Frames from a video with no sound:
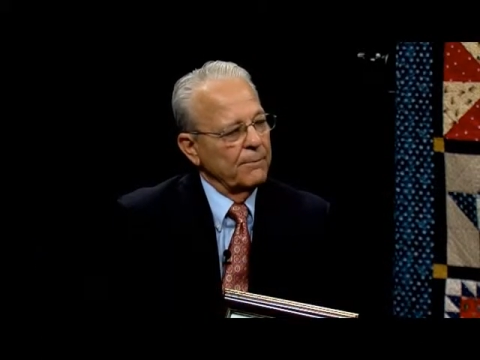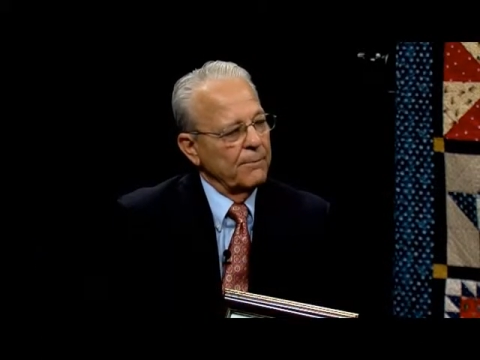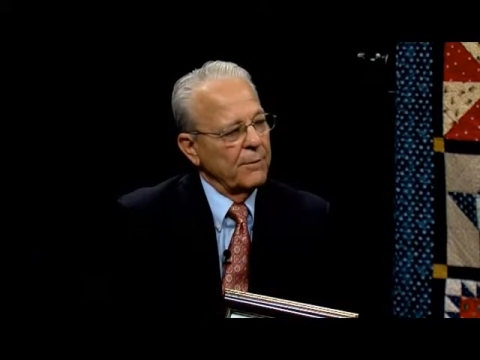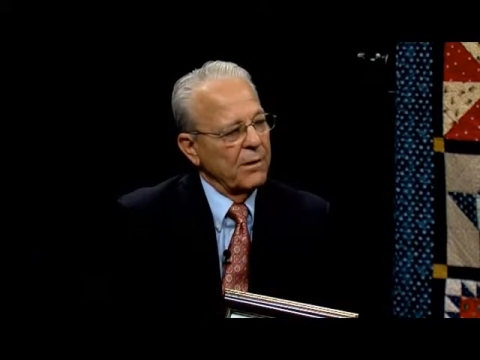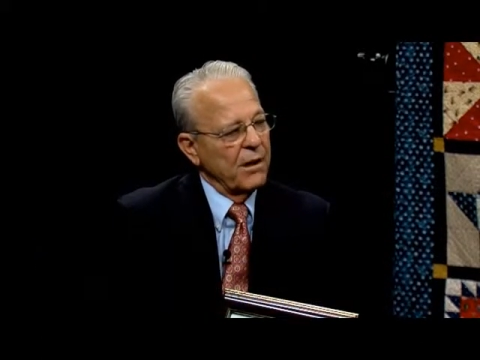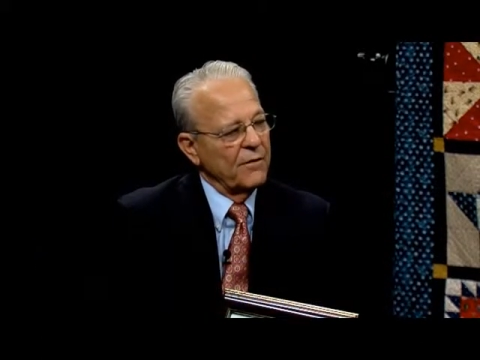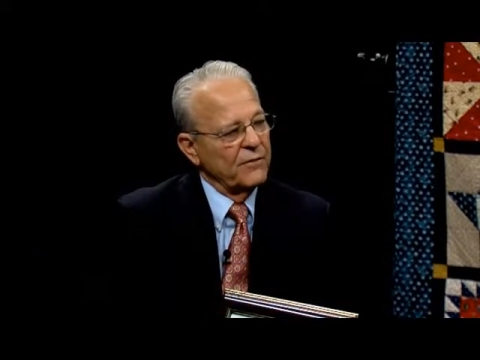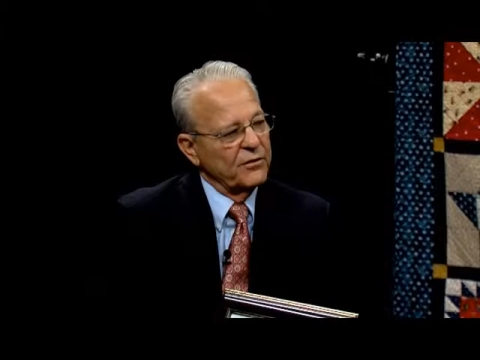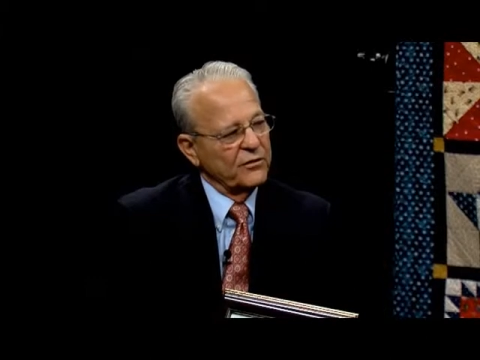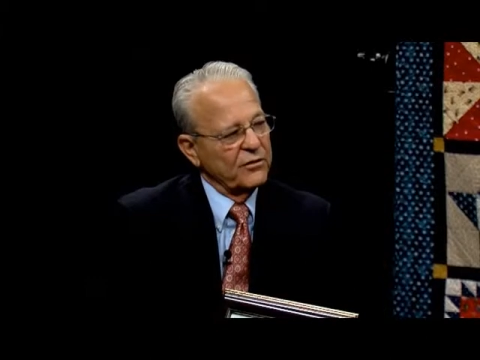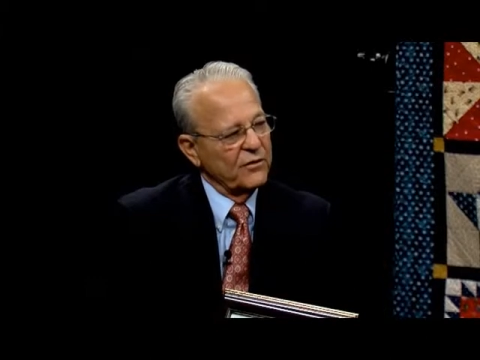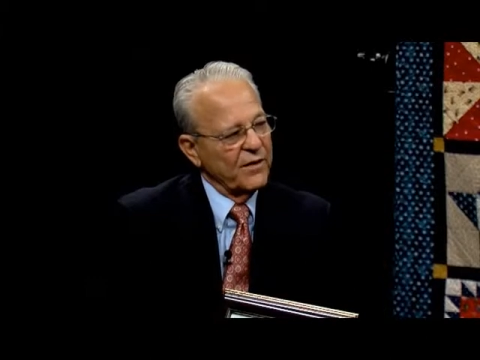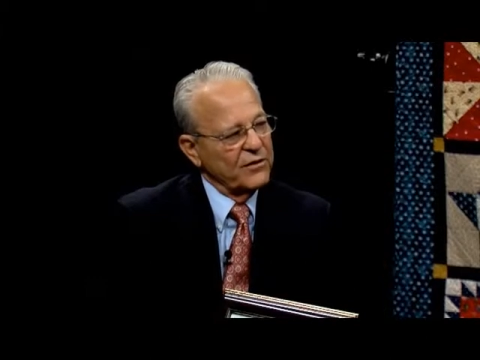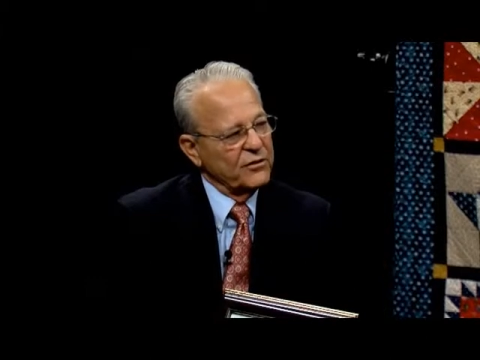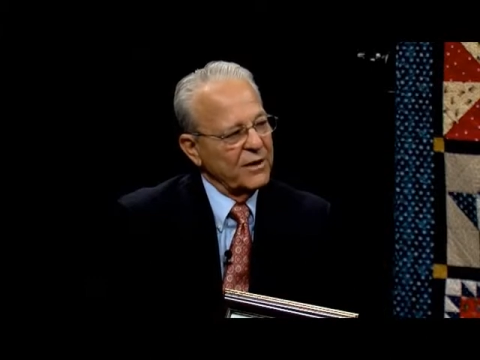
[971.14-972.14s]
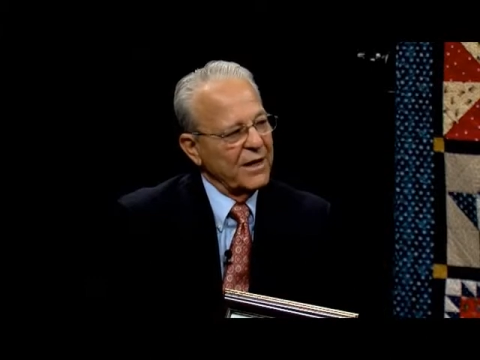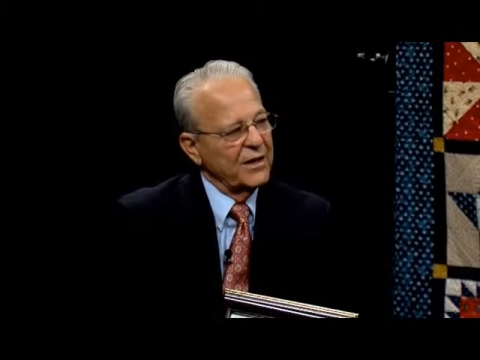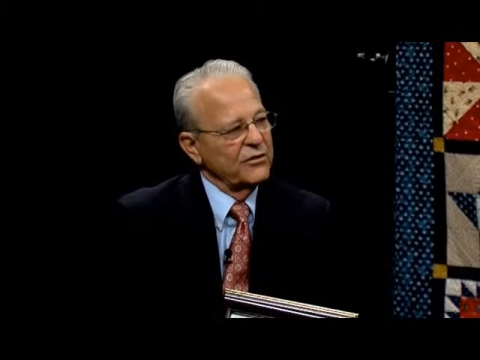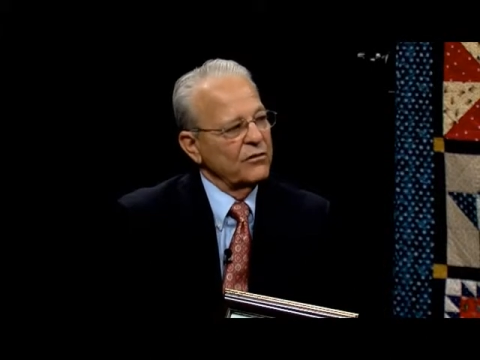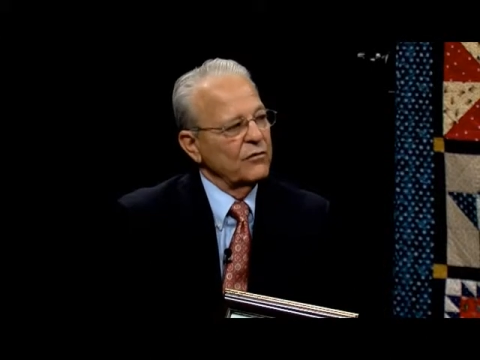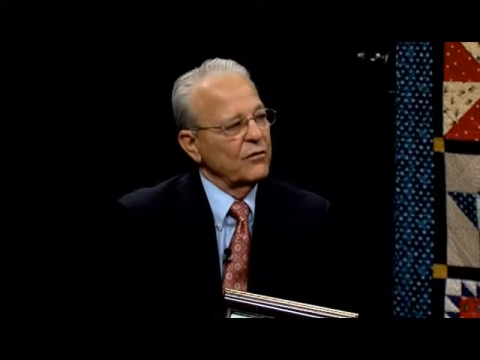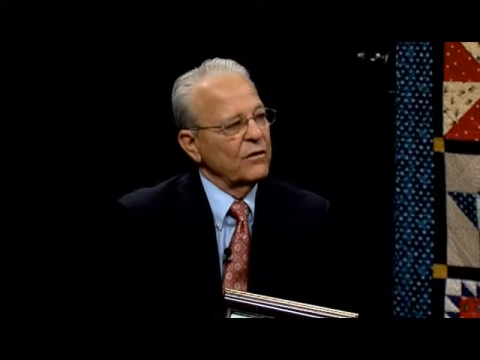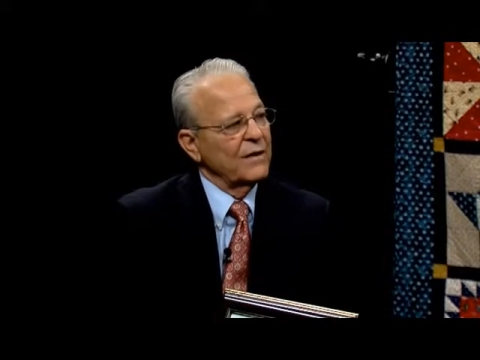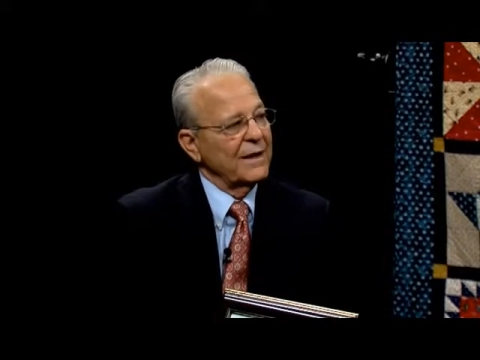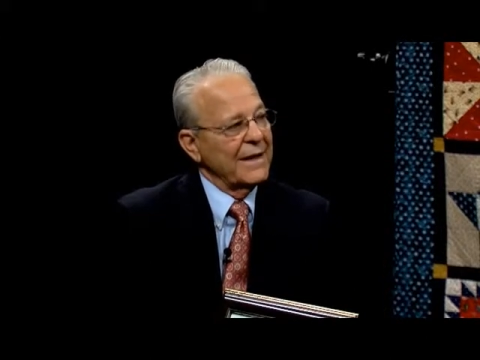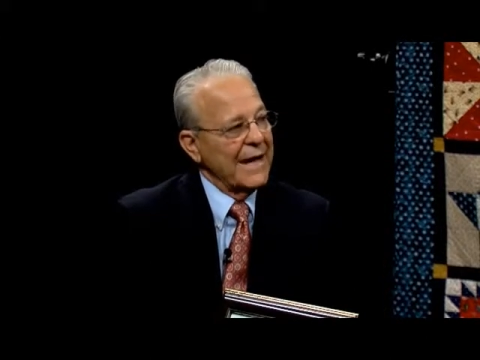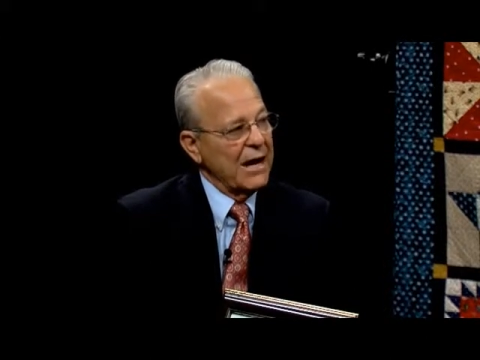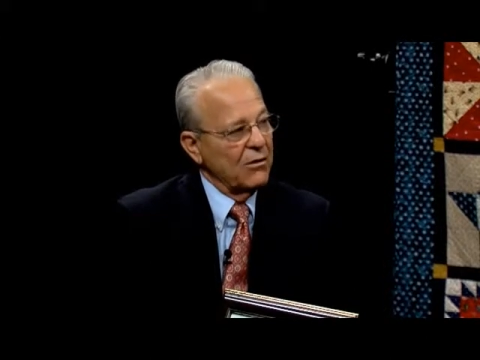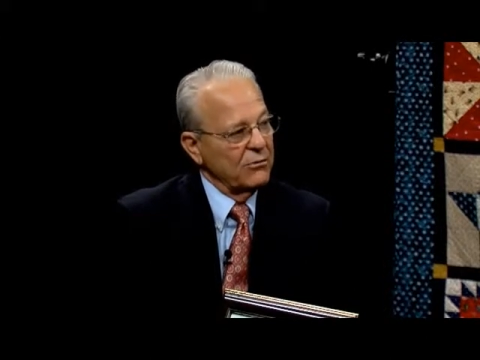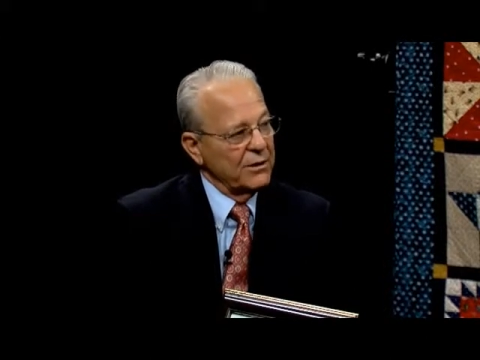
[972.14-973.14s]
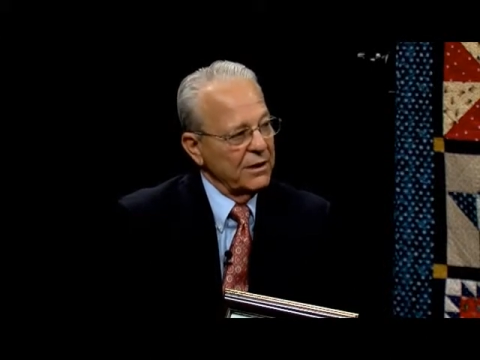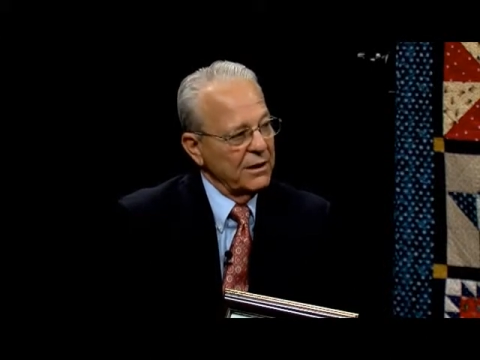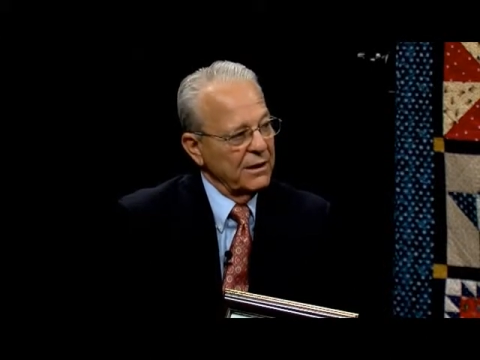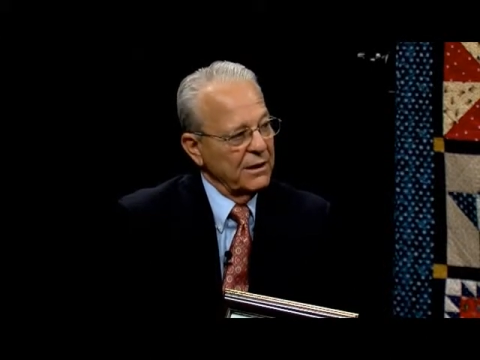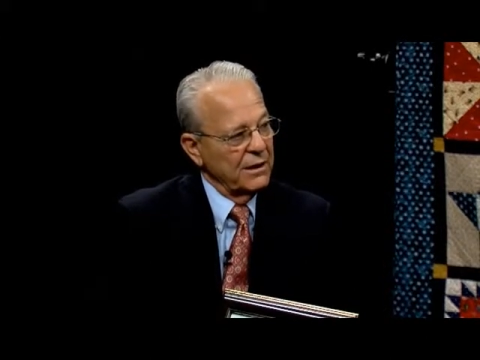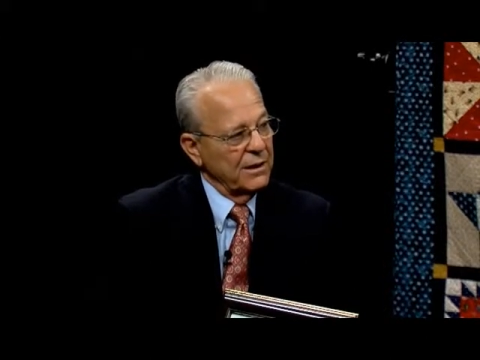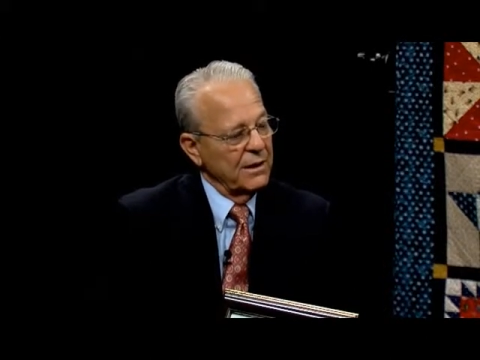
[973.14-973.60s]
Office of Education for the county,